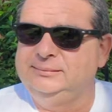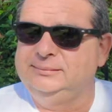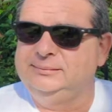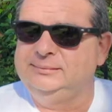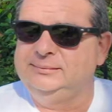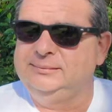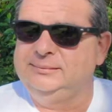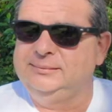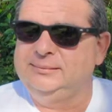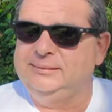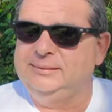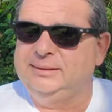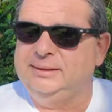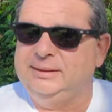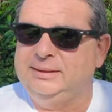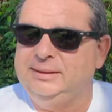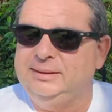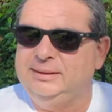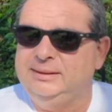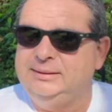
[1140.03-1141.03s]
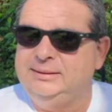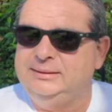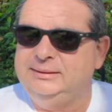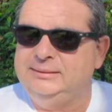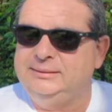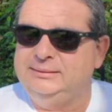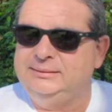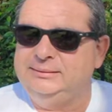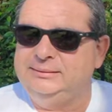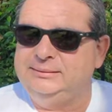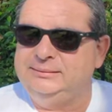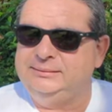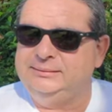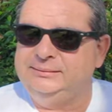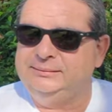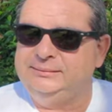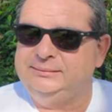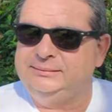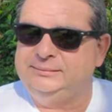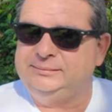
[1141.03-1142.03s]

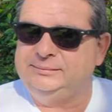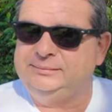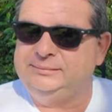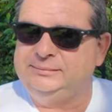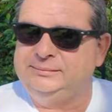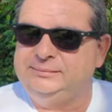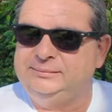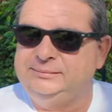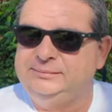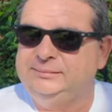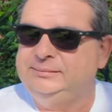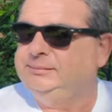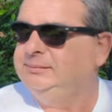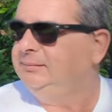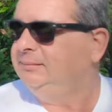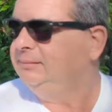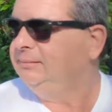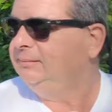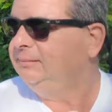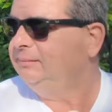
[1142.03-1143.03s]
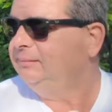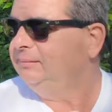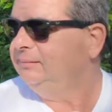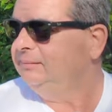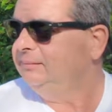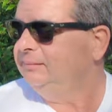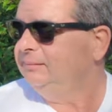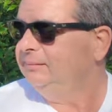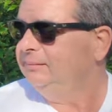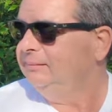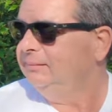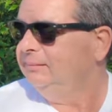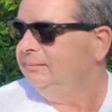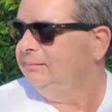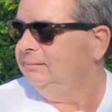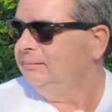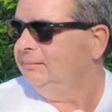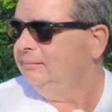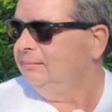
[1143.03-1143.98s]
The person shown says nothing.